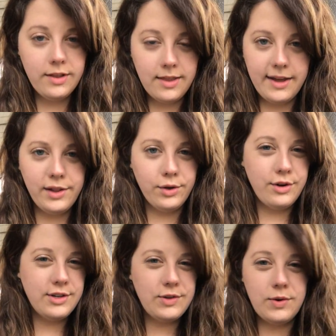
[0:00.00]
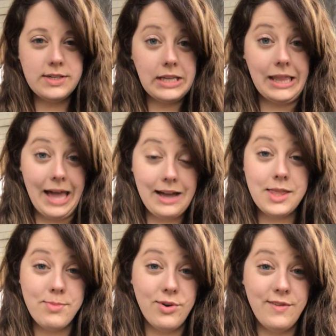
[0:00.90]
then that learner is going to lack
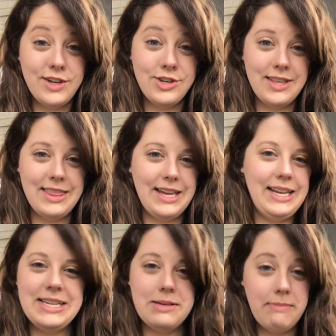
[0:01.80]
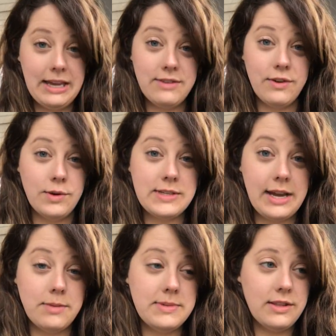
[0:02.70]
the motivation that they need to demand for those
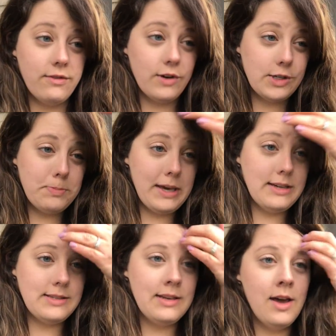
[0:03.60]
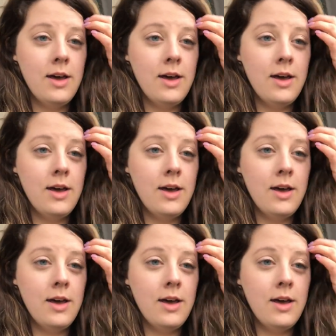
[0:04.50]
items in the first place.